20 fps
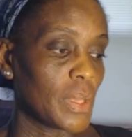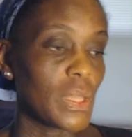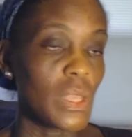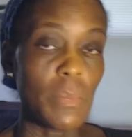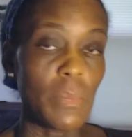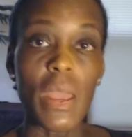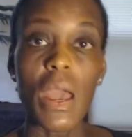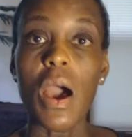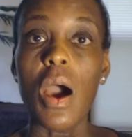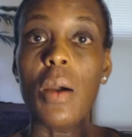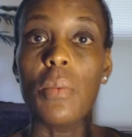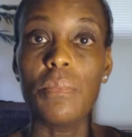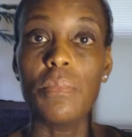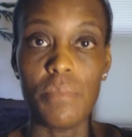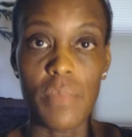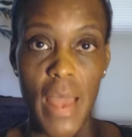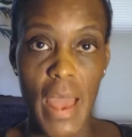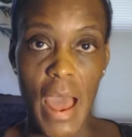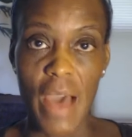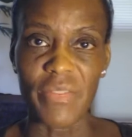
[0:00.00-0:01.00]
Give me a
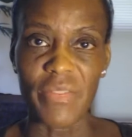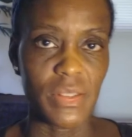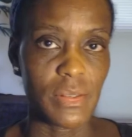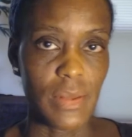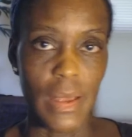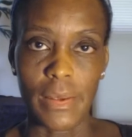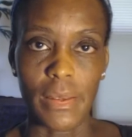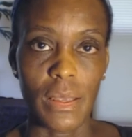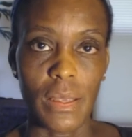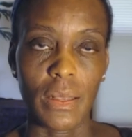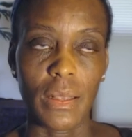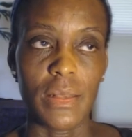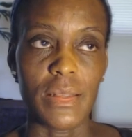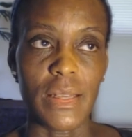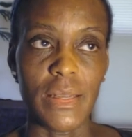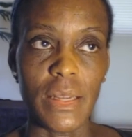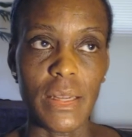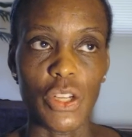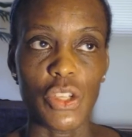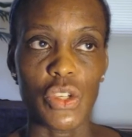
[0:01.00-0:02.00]
half a second because
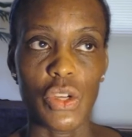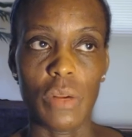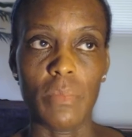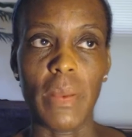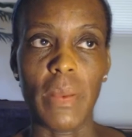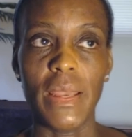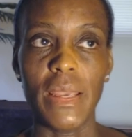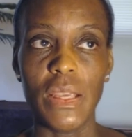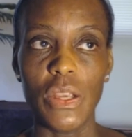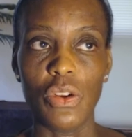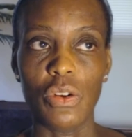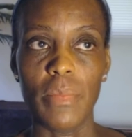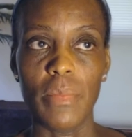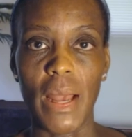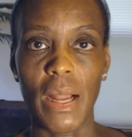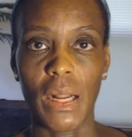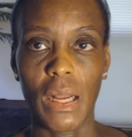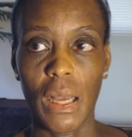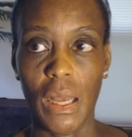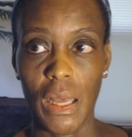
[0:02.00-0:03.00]
I need to turn my heater
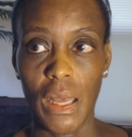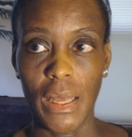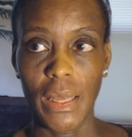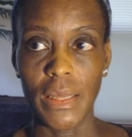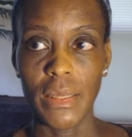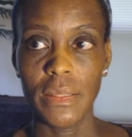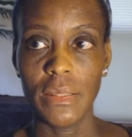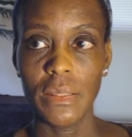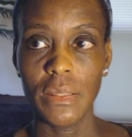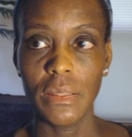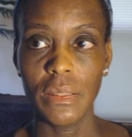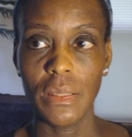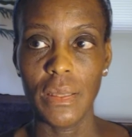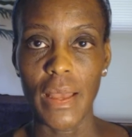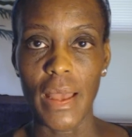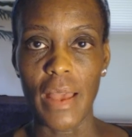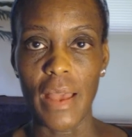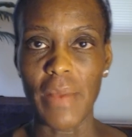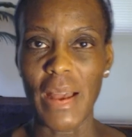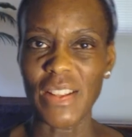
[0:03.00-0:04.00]
back on.
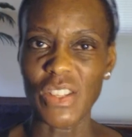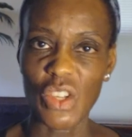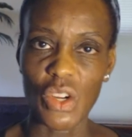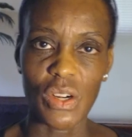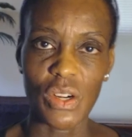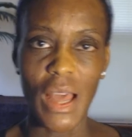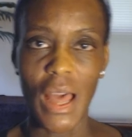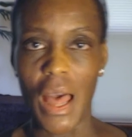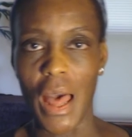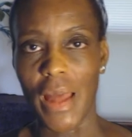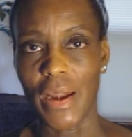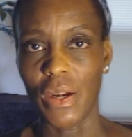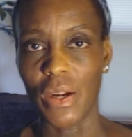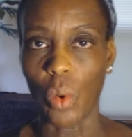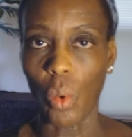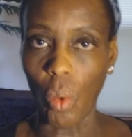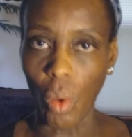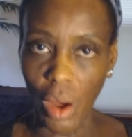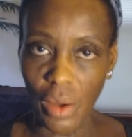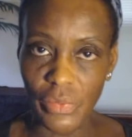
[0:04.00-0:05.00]
I turn it on and
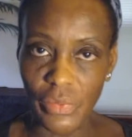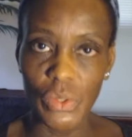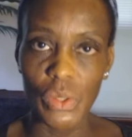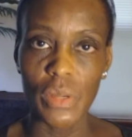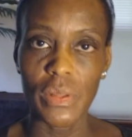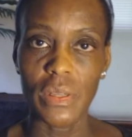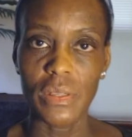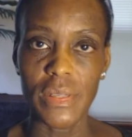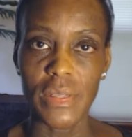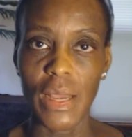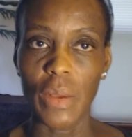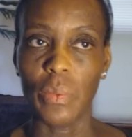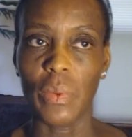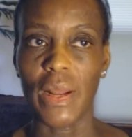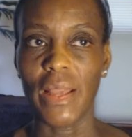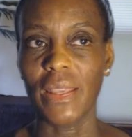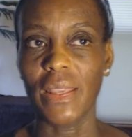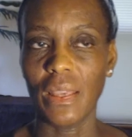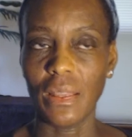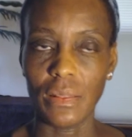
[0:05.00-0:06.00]
off during the day when
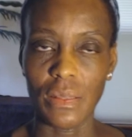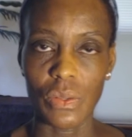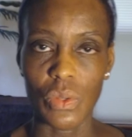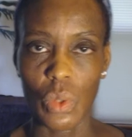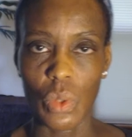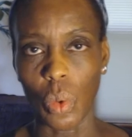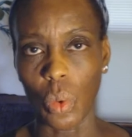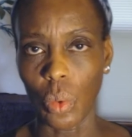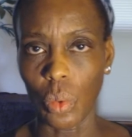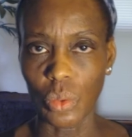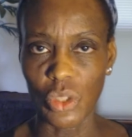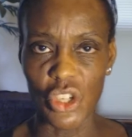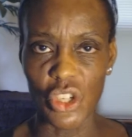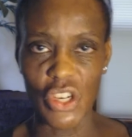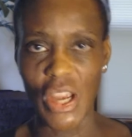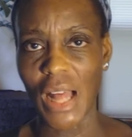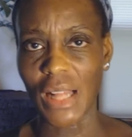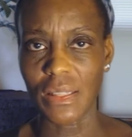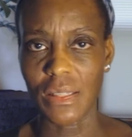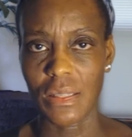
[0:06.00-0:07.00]
I get these cold
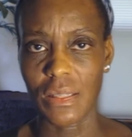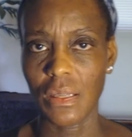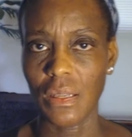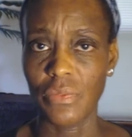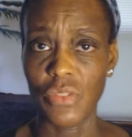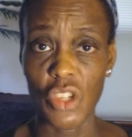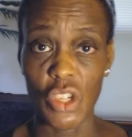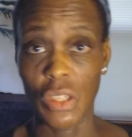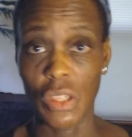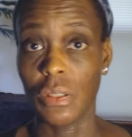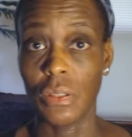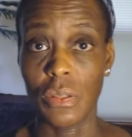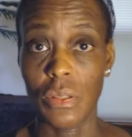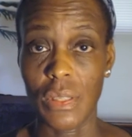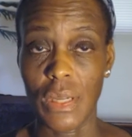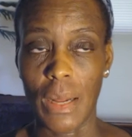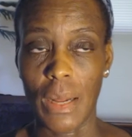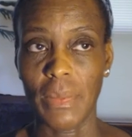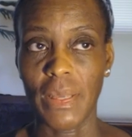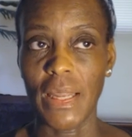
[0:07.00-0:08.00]
shots of
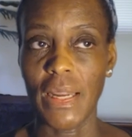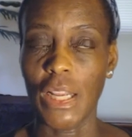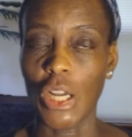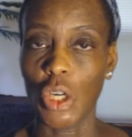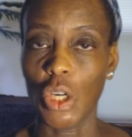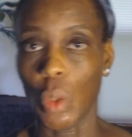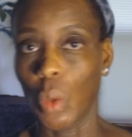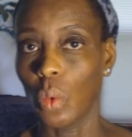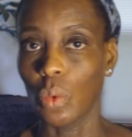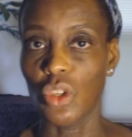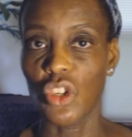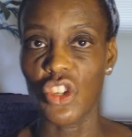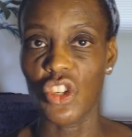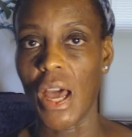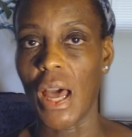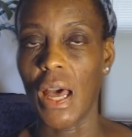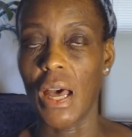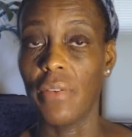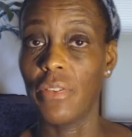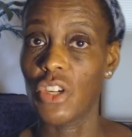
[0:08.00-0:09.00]
chills, and I'm getting a cold
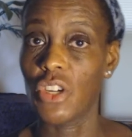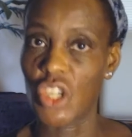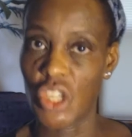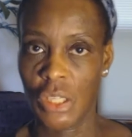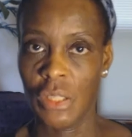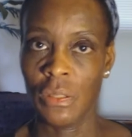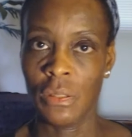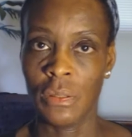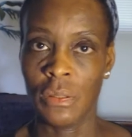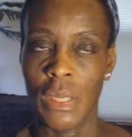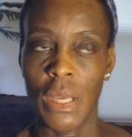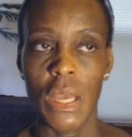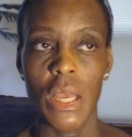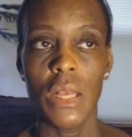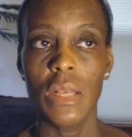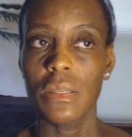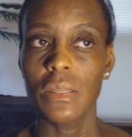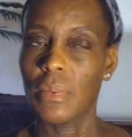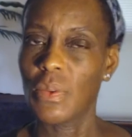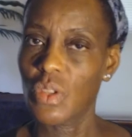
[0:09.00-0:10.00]
shot of a chill.
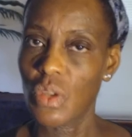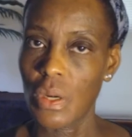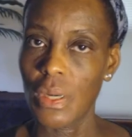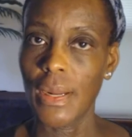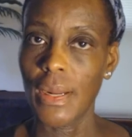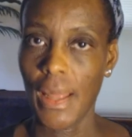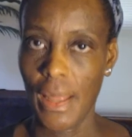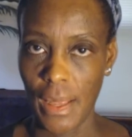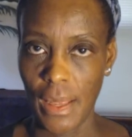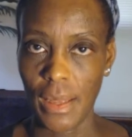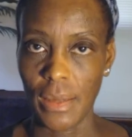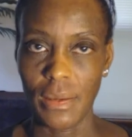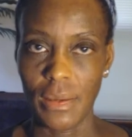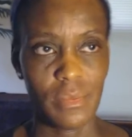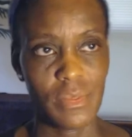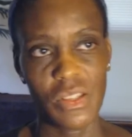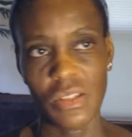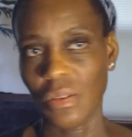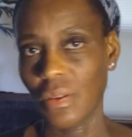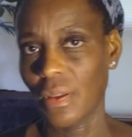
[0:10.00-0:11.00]
So I'm going to turn it on.
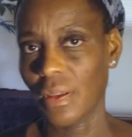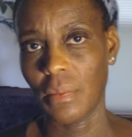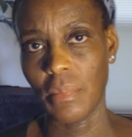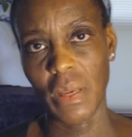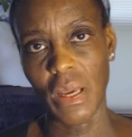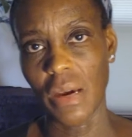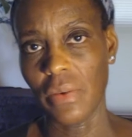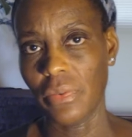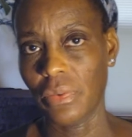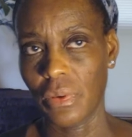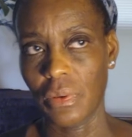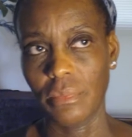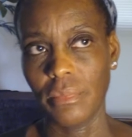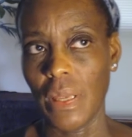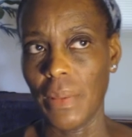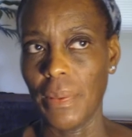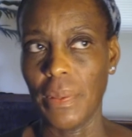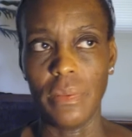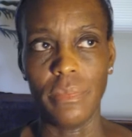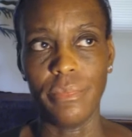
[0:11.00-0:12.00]
It's only going to be on for
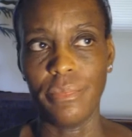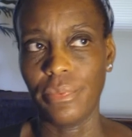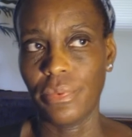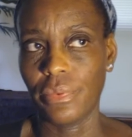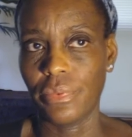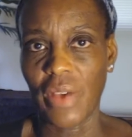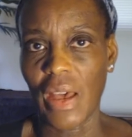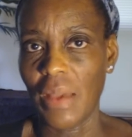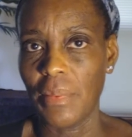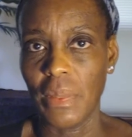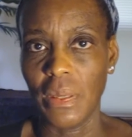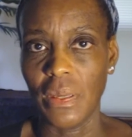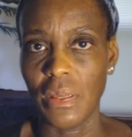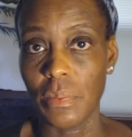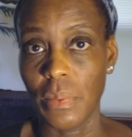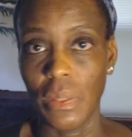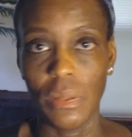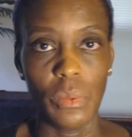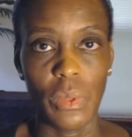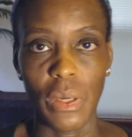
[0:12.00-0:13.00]
maybe 5
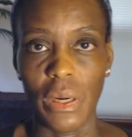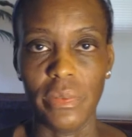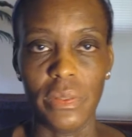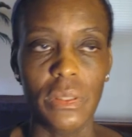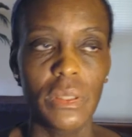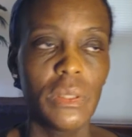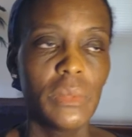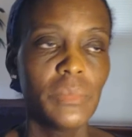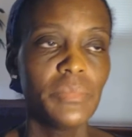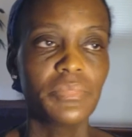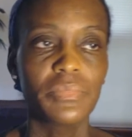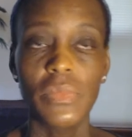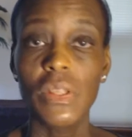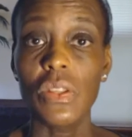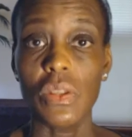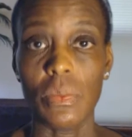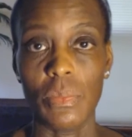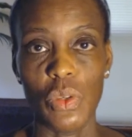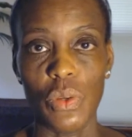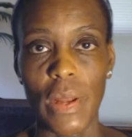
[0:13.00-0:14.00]
minutes, but whatever.
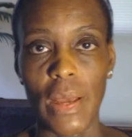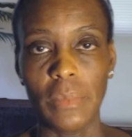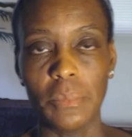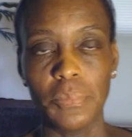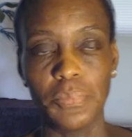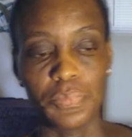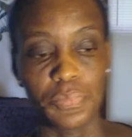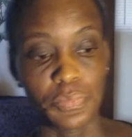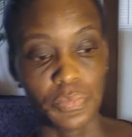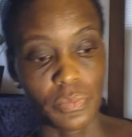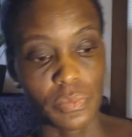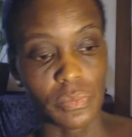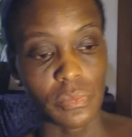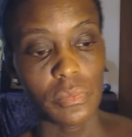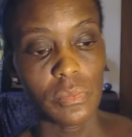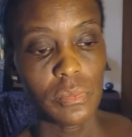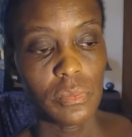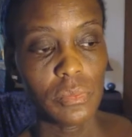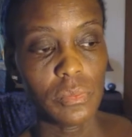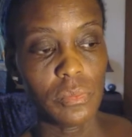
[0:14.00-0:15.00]
So I'm going to do
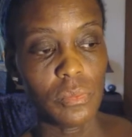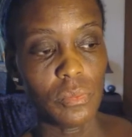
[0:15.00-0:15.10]
that.